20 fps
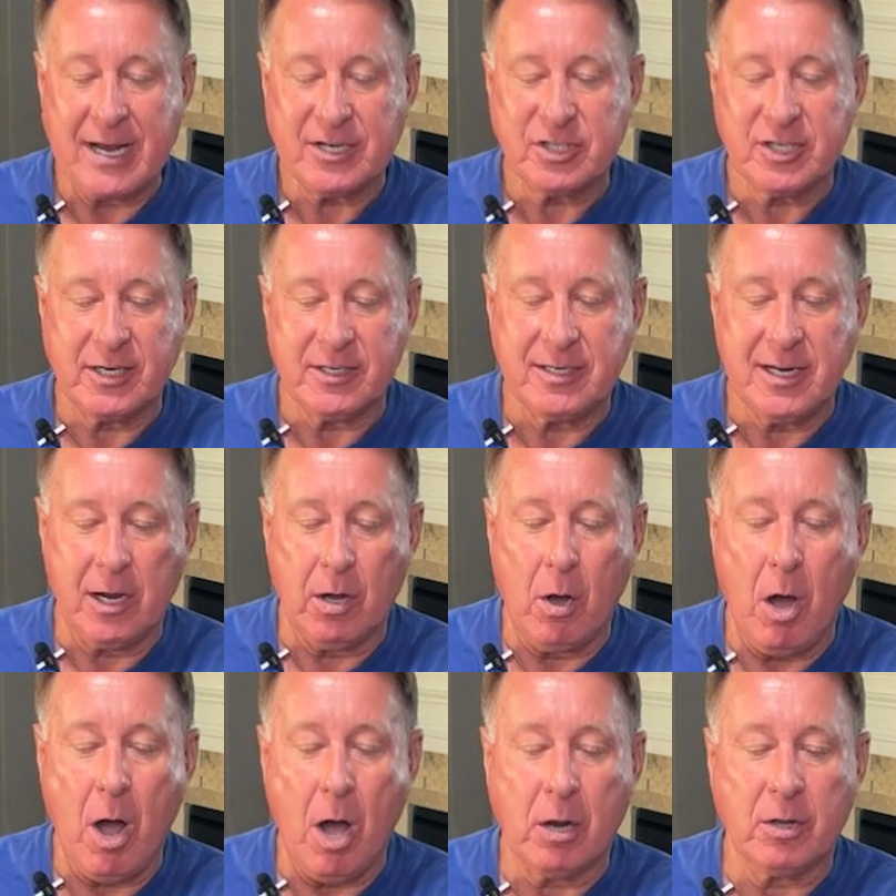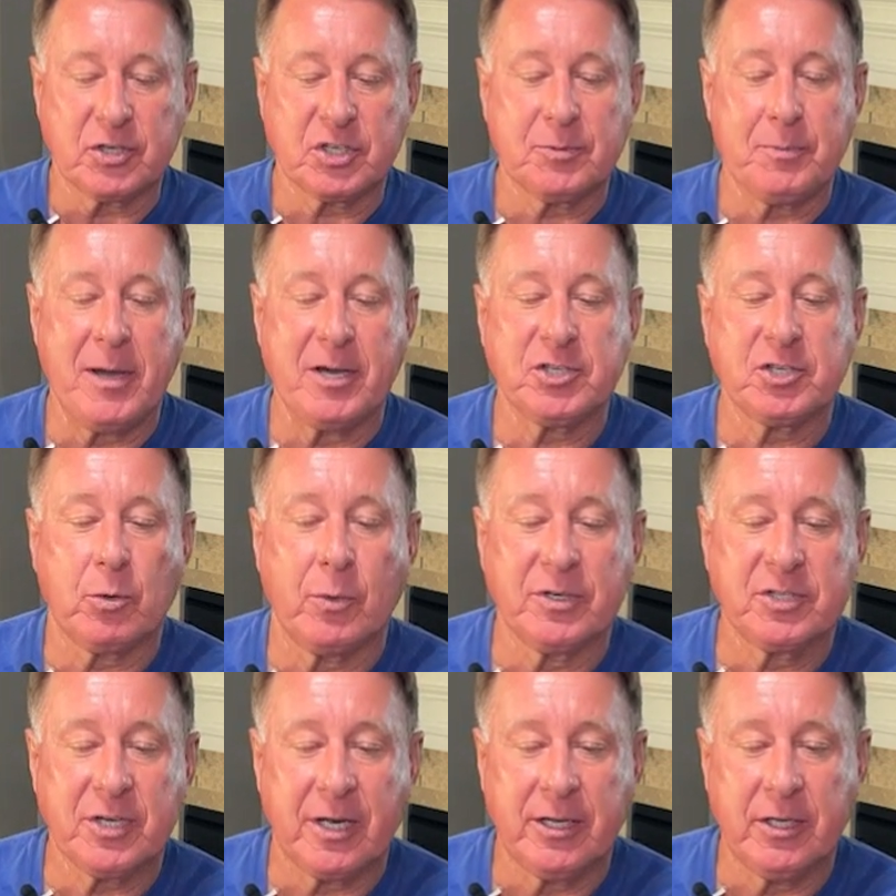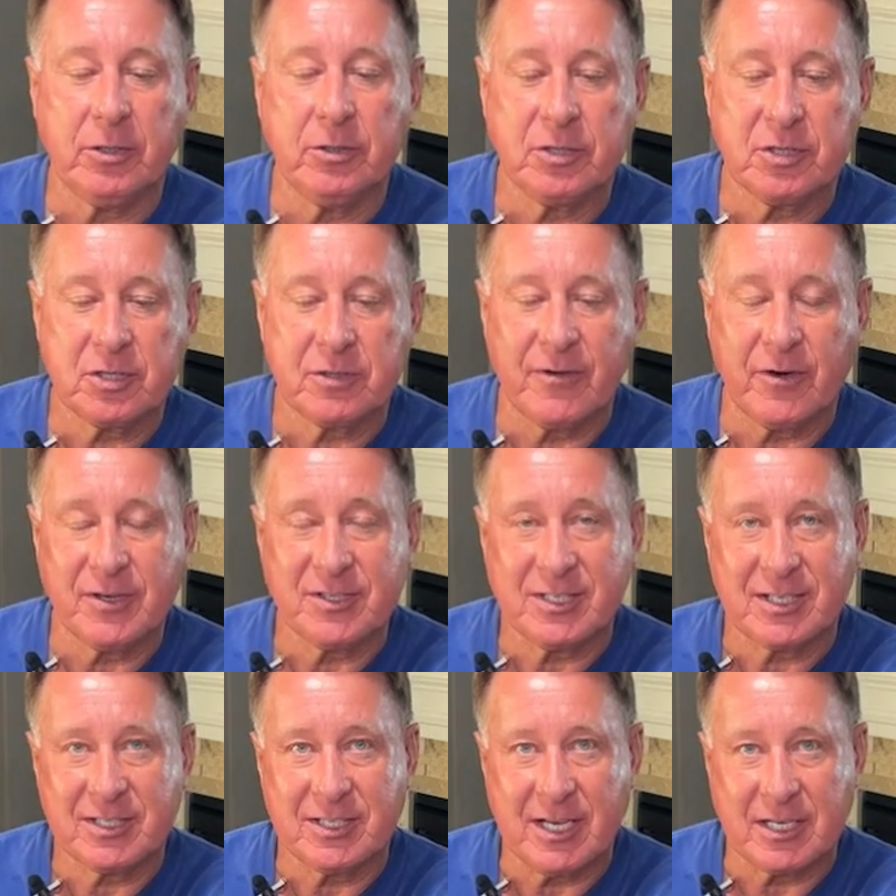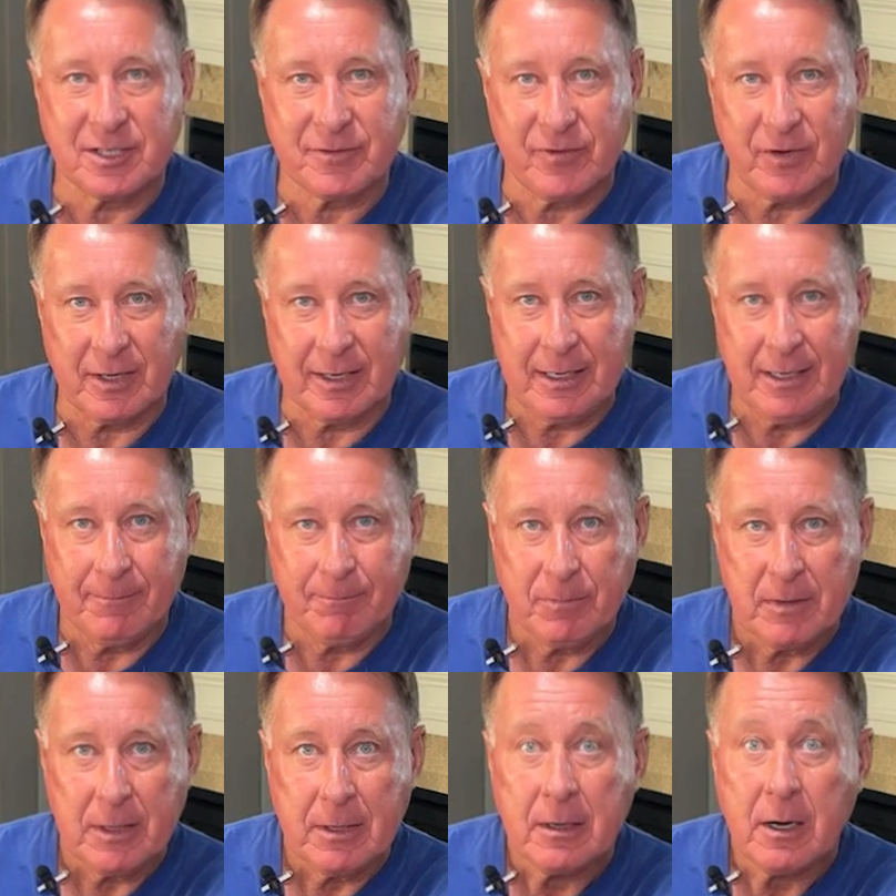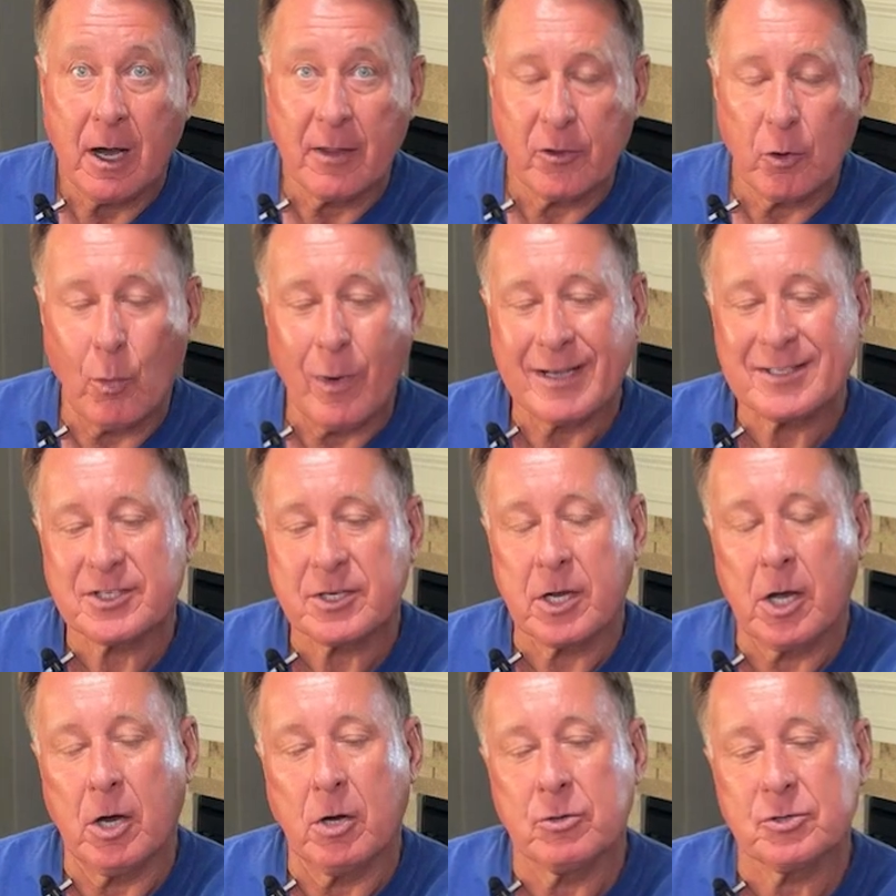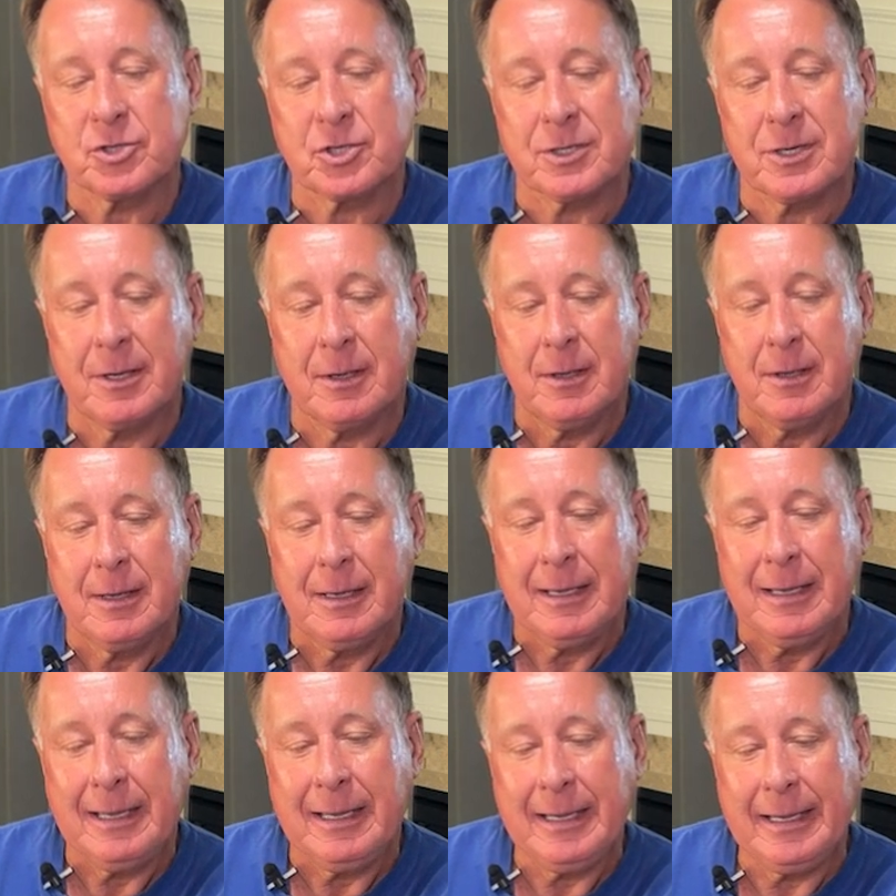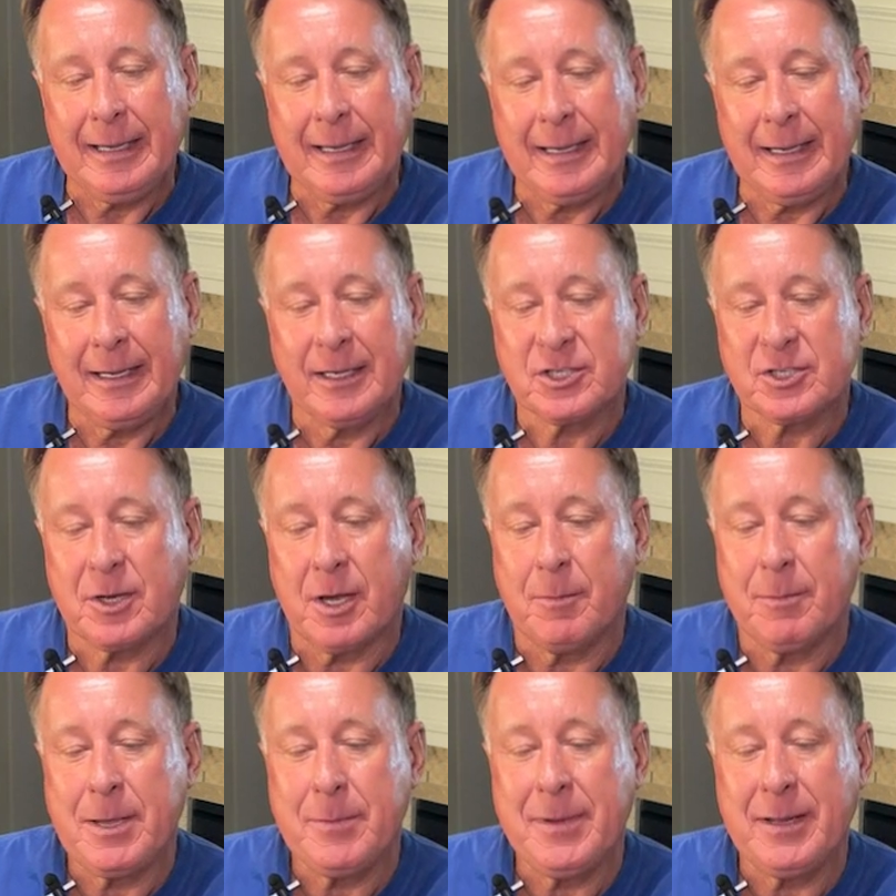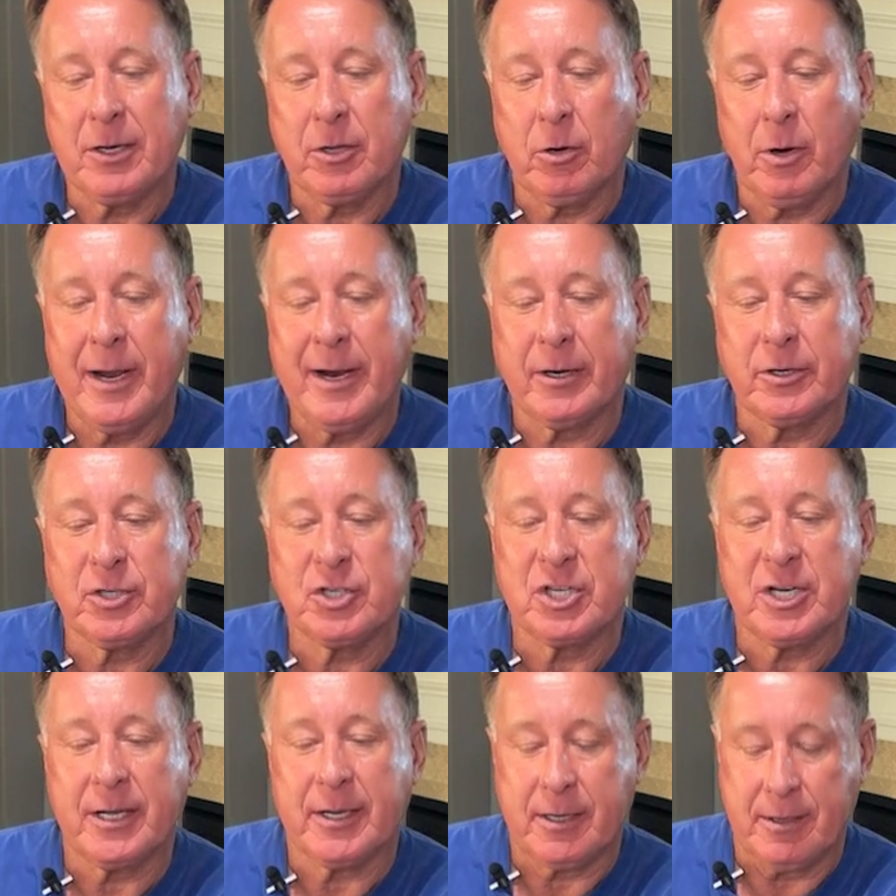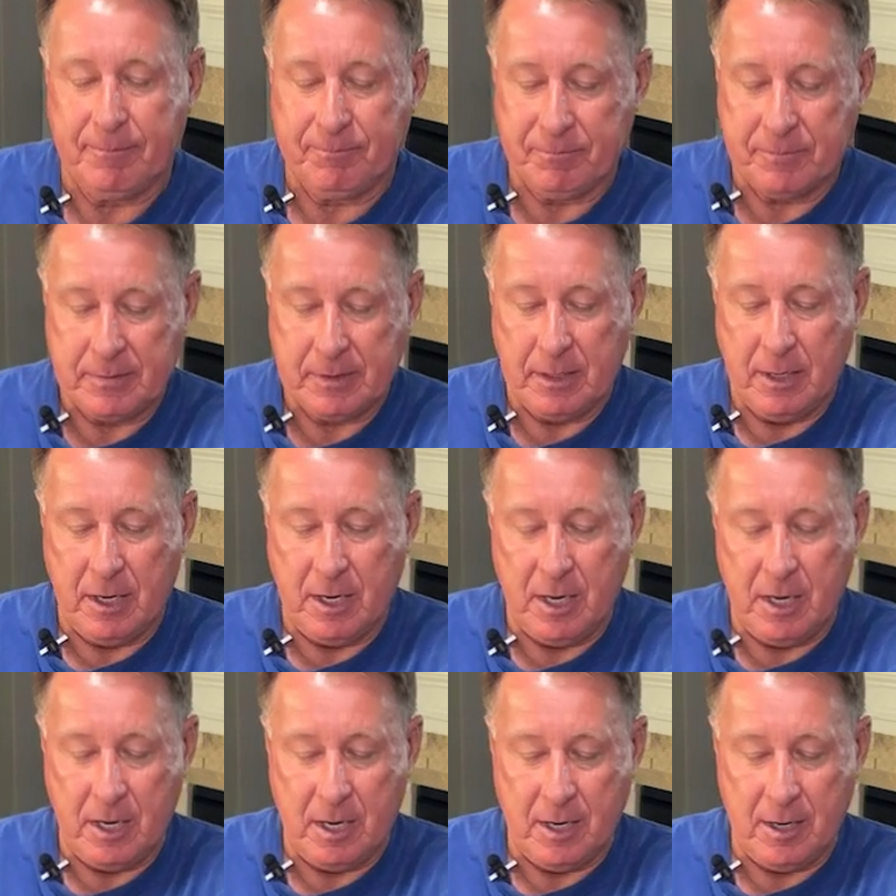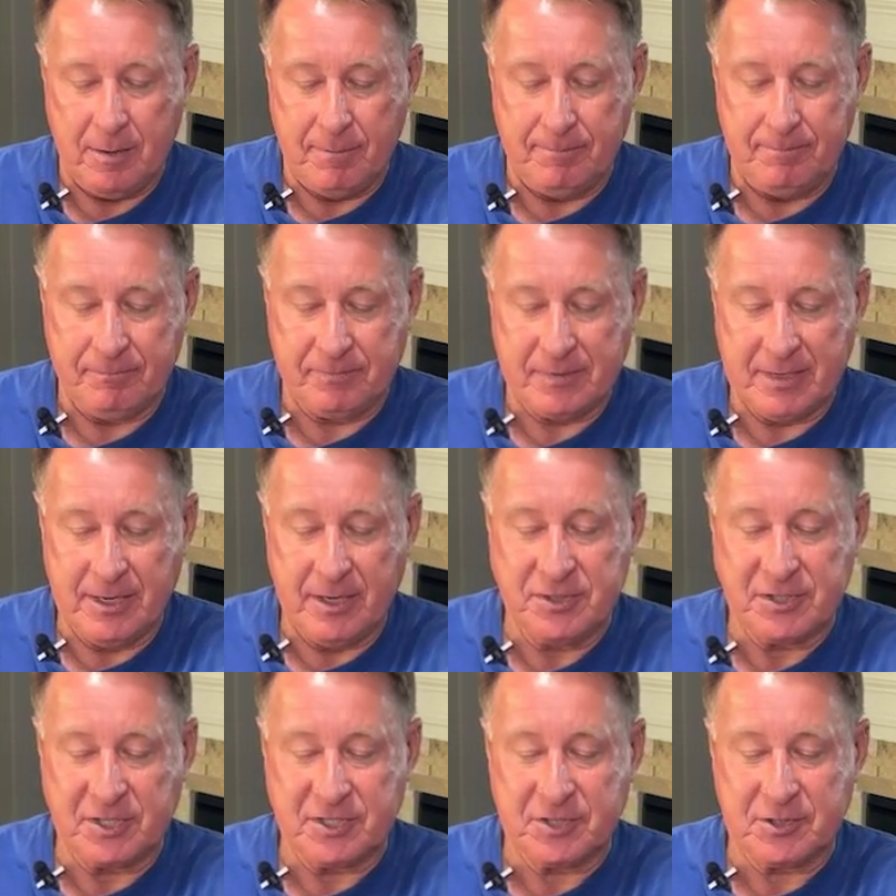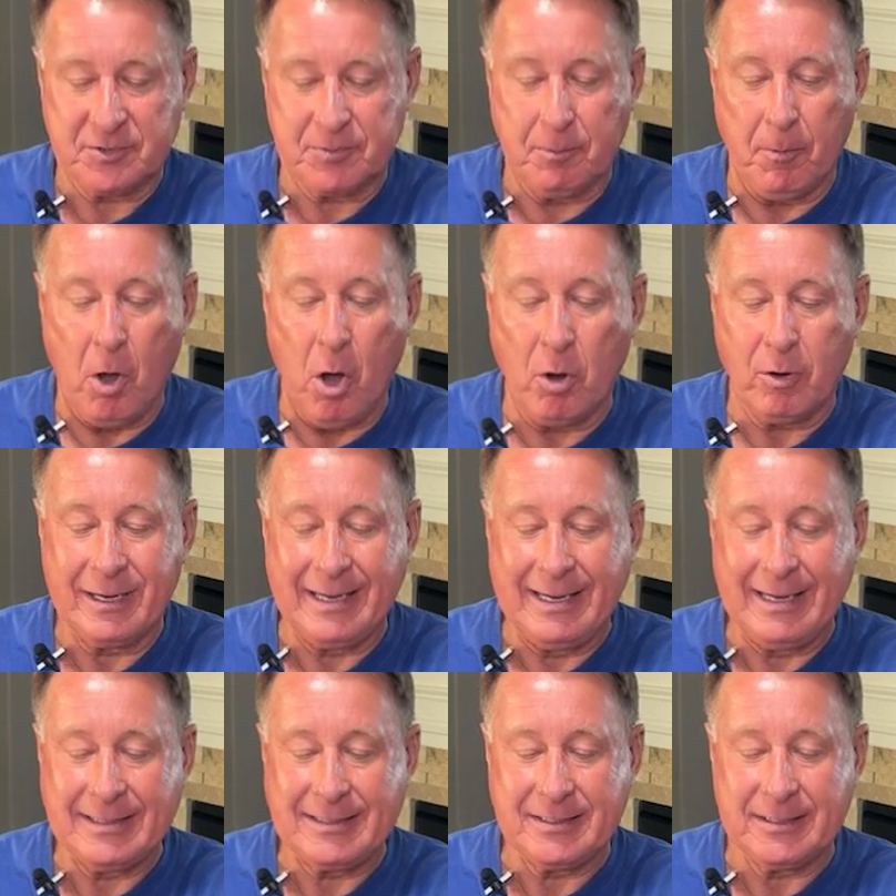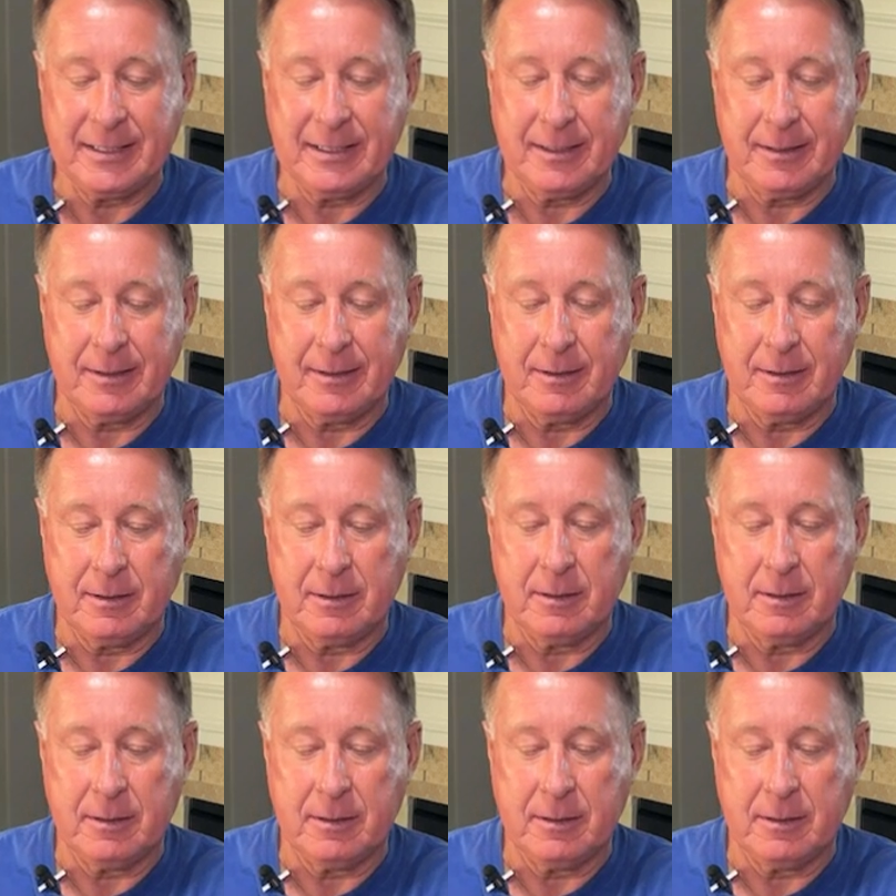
a Dale Hollow special, which I use very successfully on the West Coast, is maybe a little hair jig. Here's a small gets it